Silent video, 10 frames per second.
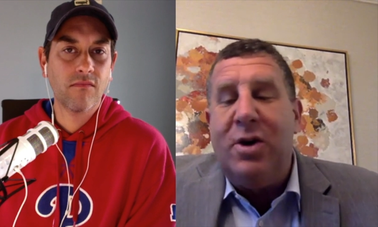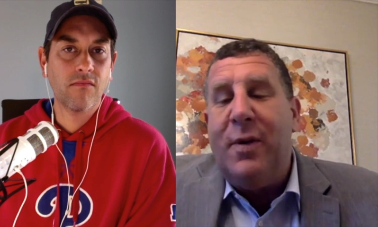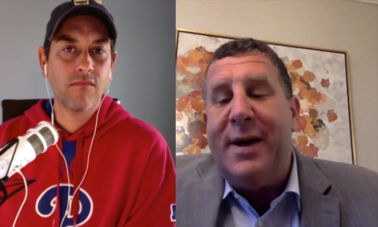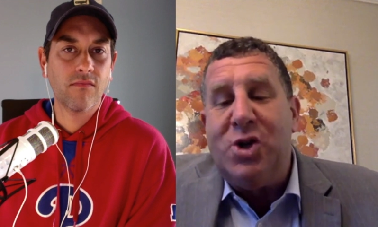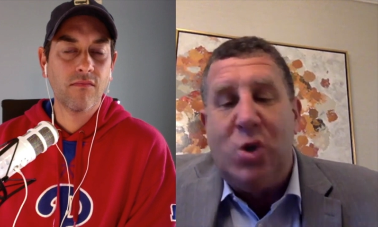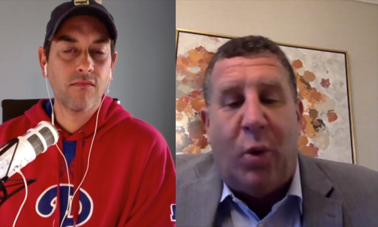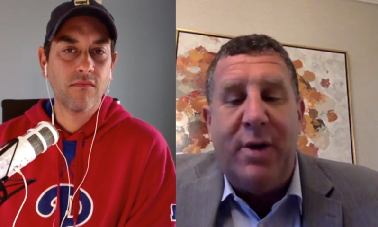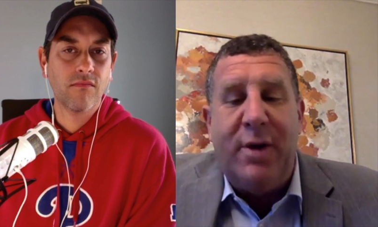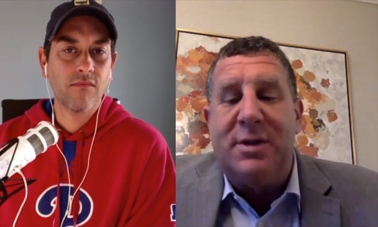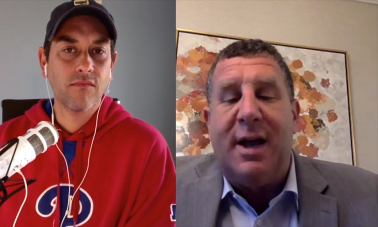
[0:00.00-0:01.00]
Speaker 1: do, enjoy
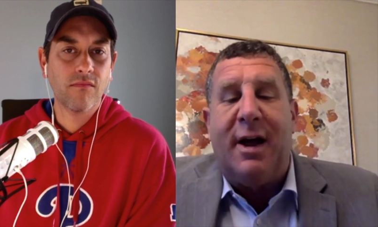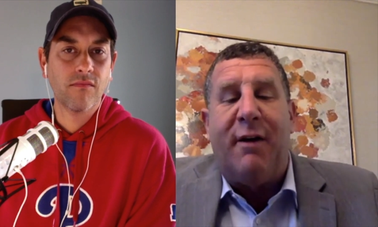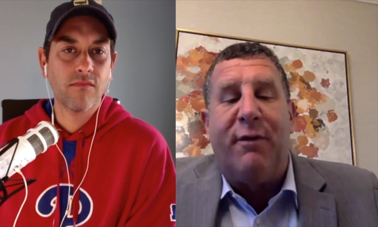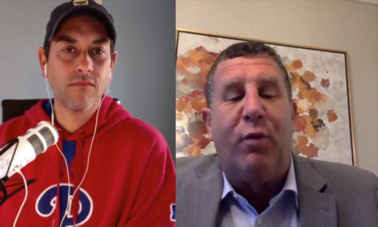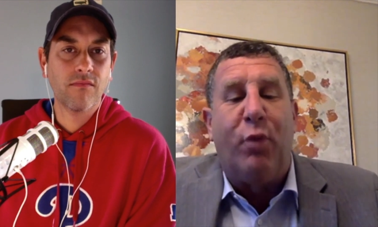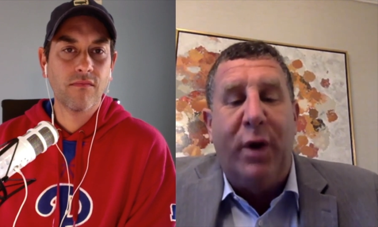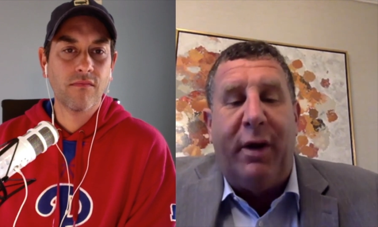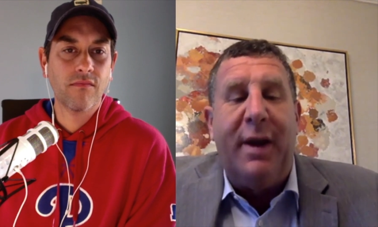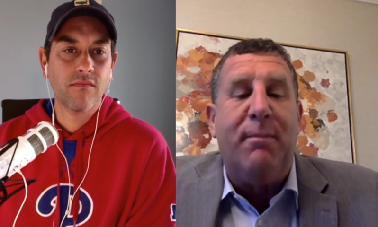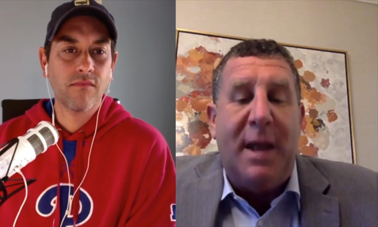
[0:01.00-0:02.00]
yourself.
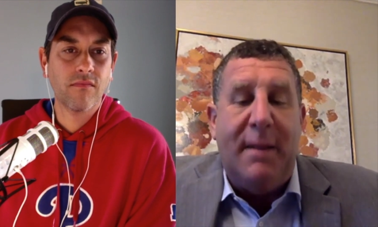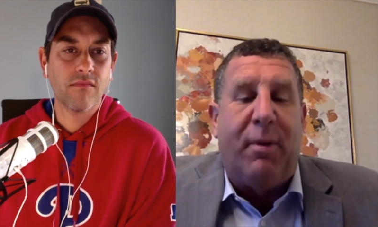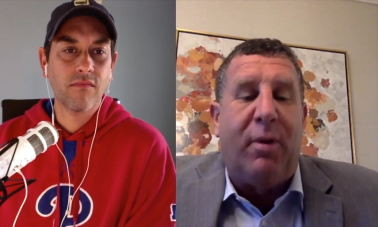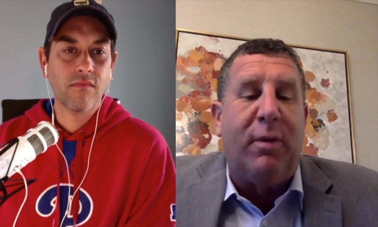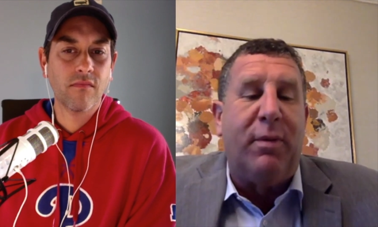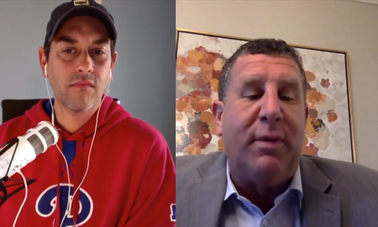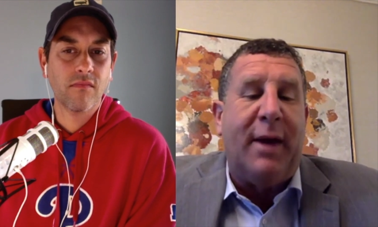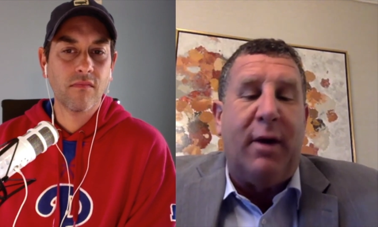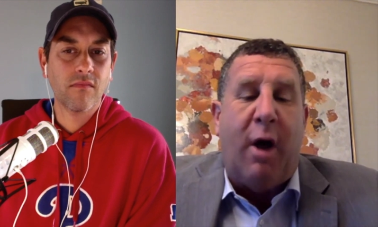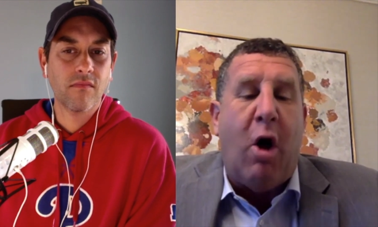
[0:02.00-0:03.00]
Really, people,
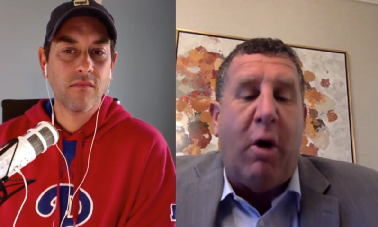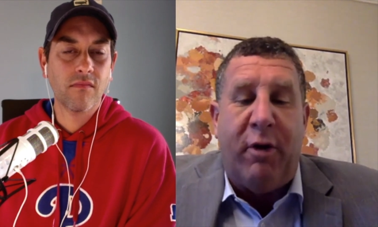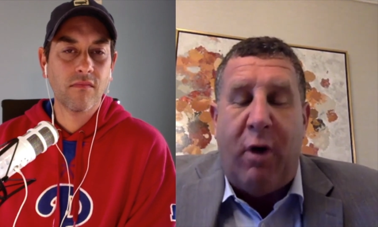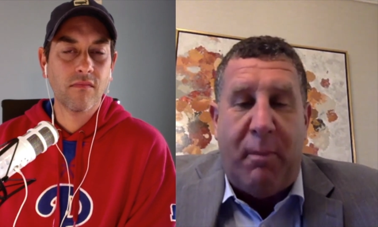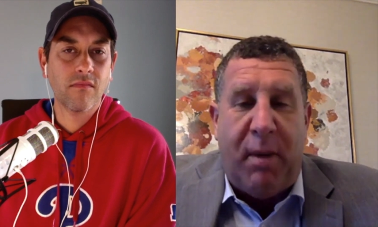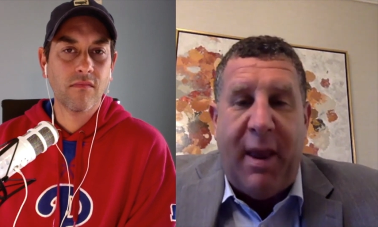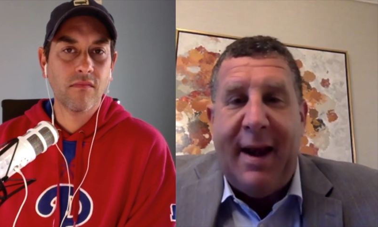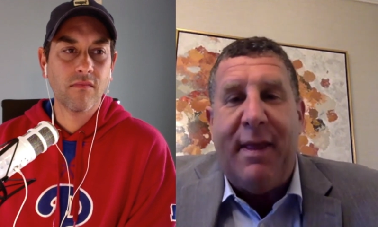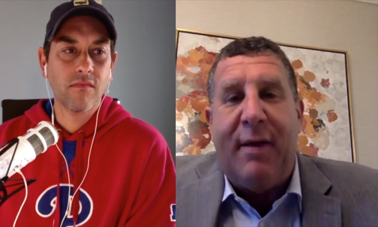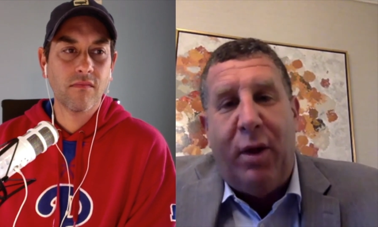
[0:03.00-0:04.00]
they're all on their own
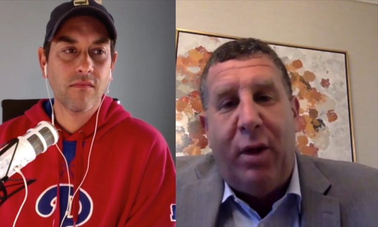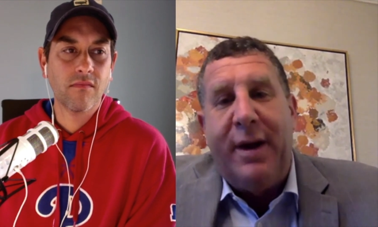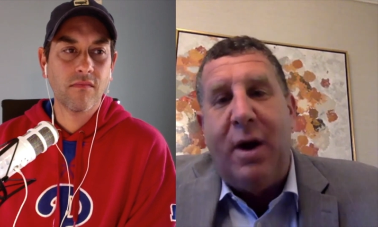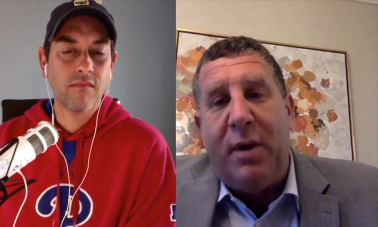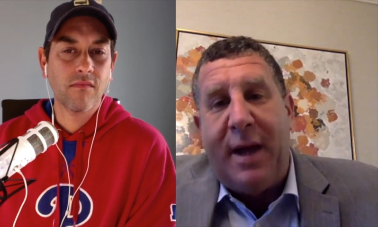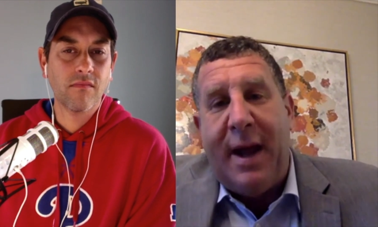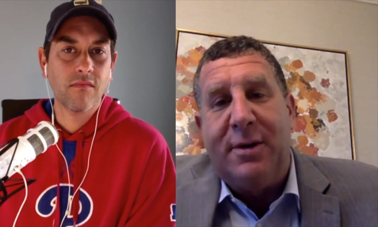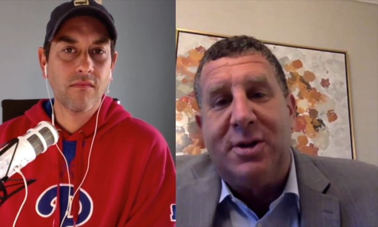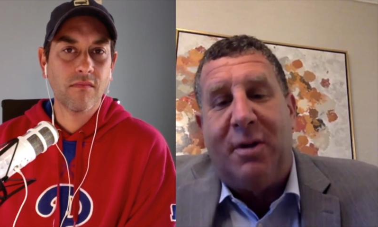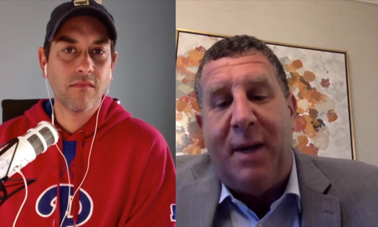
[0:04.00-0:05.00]
planet. They really don't care
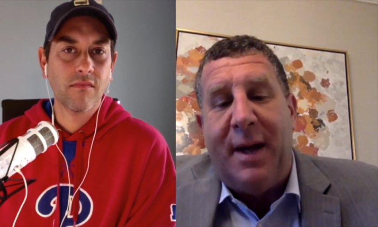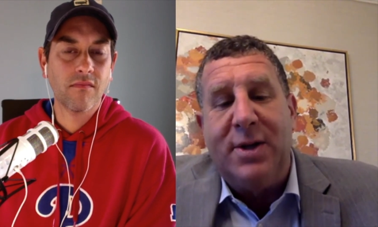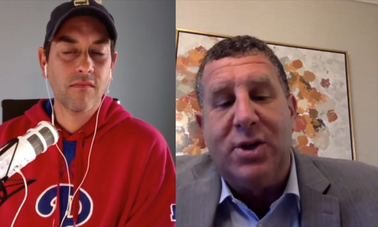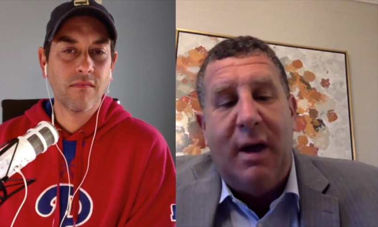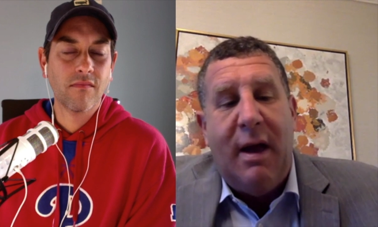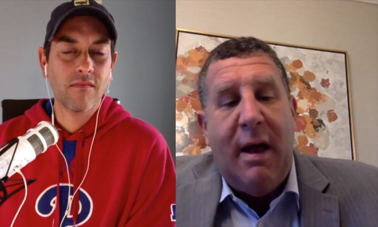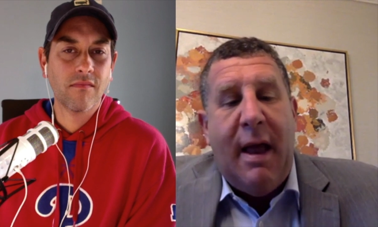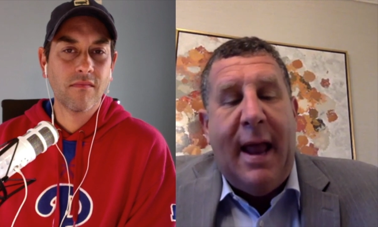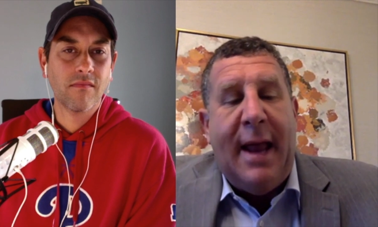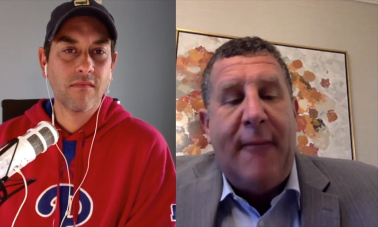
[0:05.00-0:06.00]
so much.
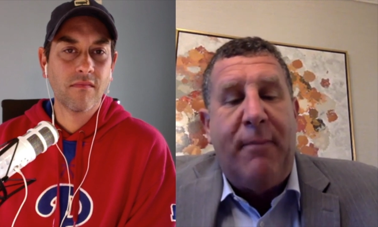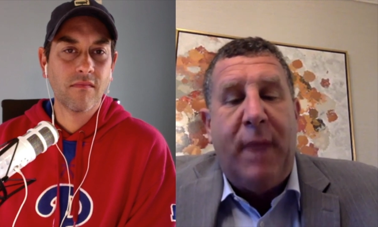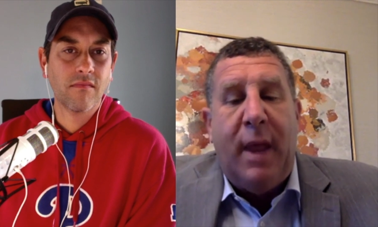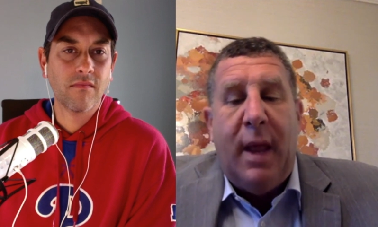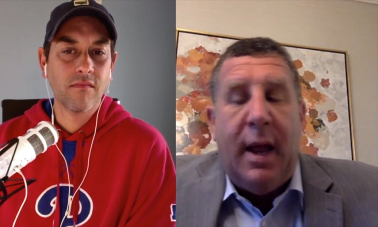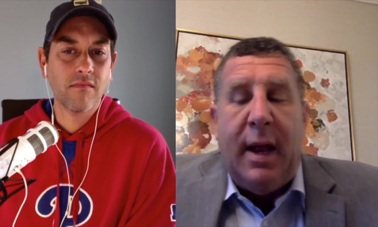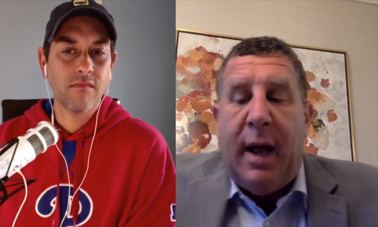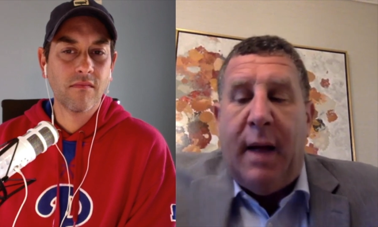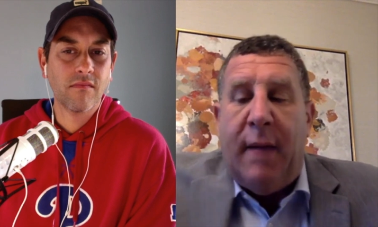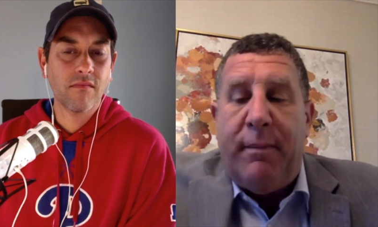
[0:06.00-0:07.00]
And,
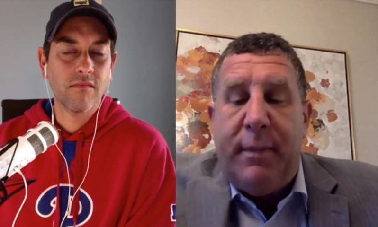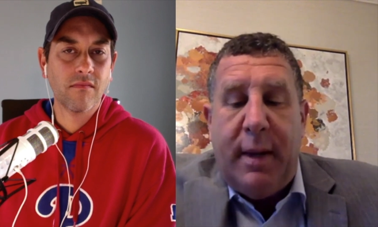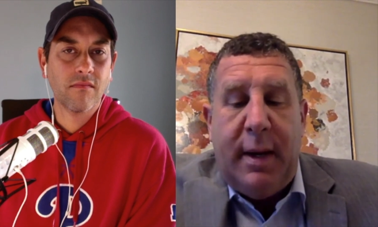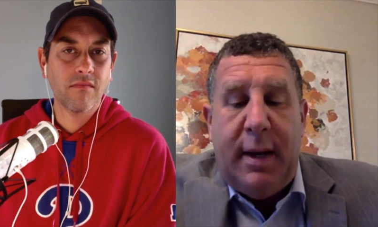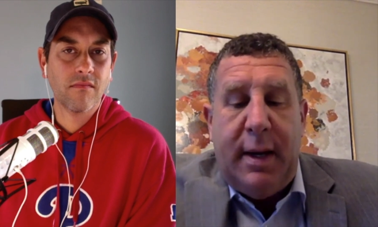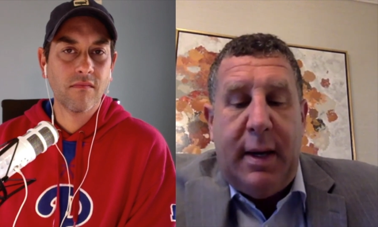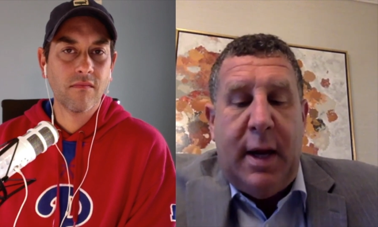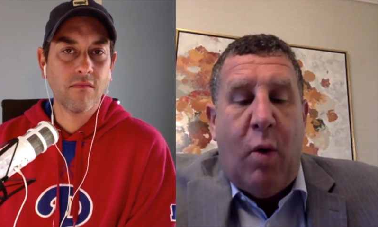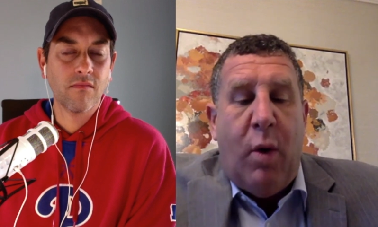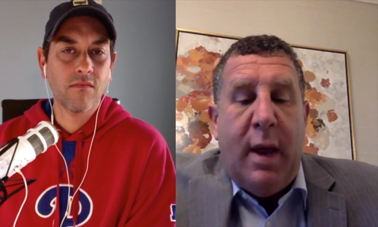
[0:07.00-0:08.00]
um, you
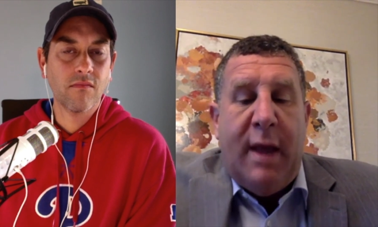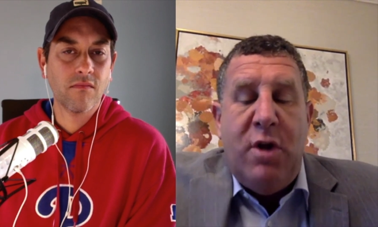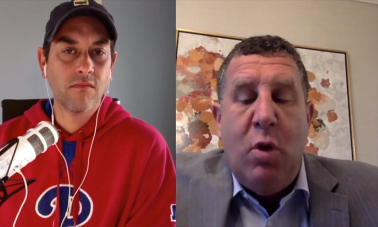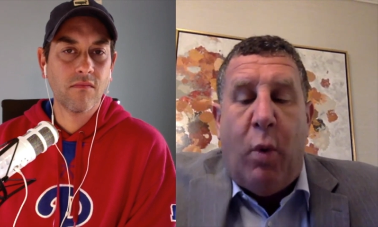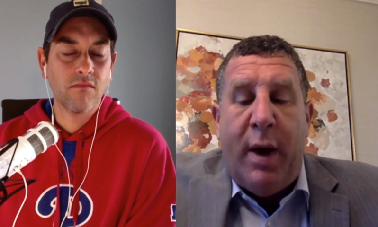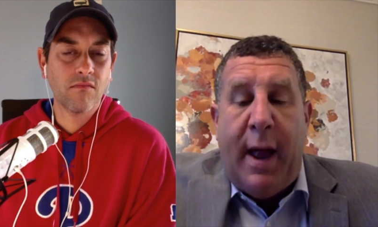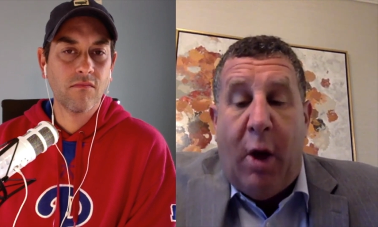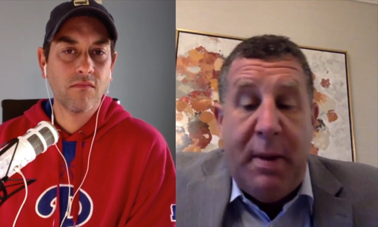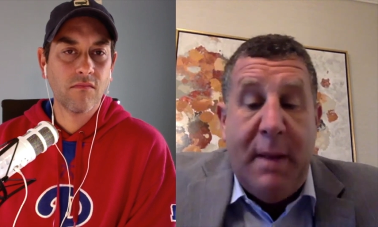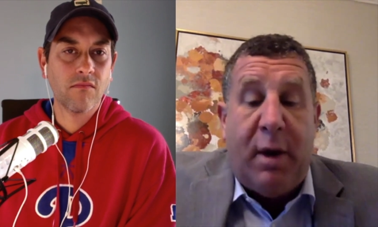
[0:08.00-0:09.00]
know, if you want to help